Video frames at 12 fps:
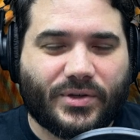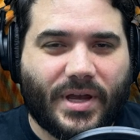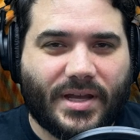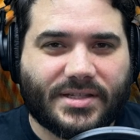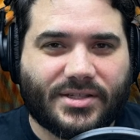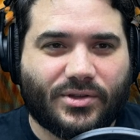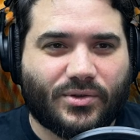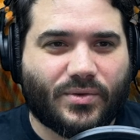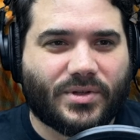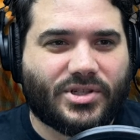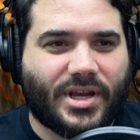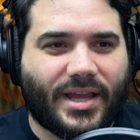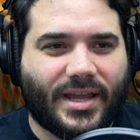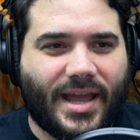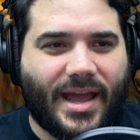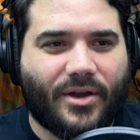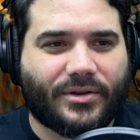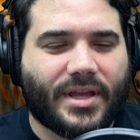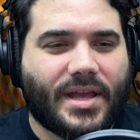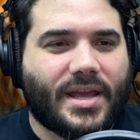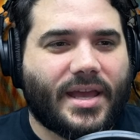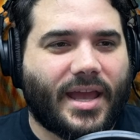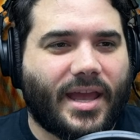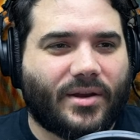us to check it out,
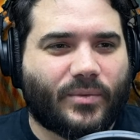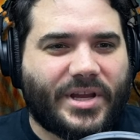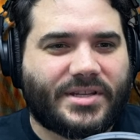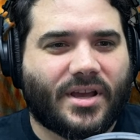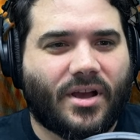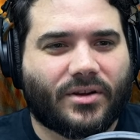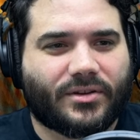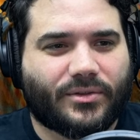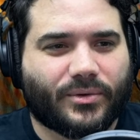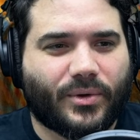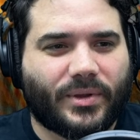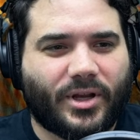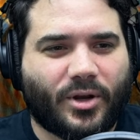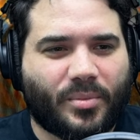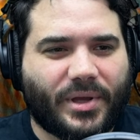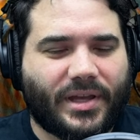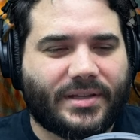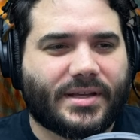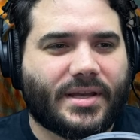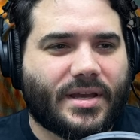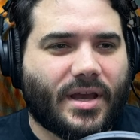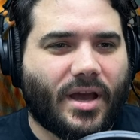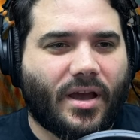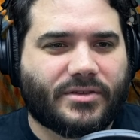and we talked through a little bit
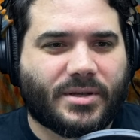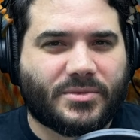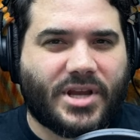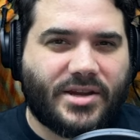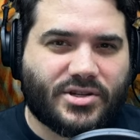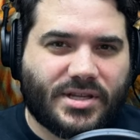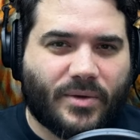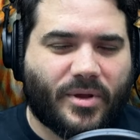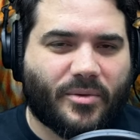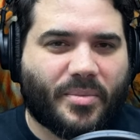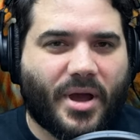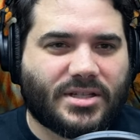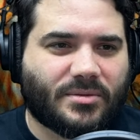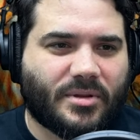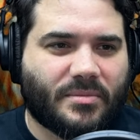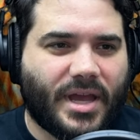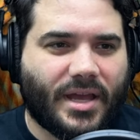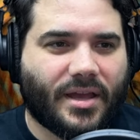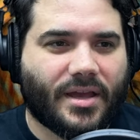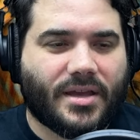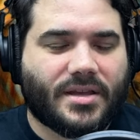of some changes that we would possibly make.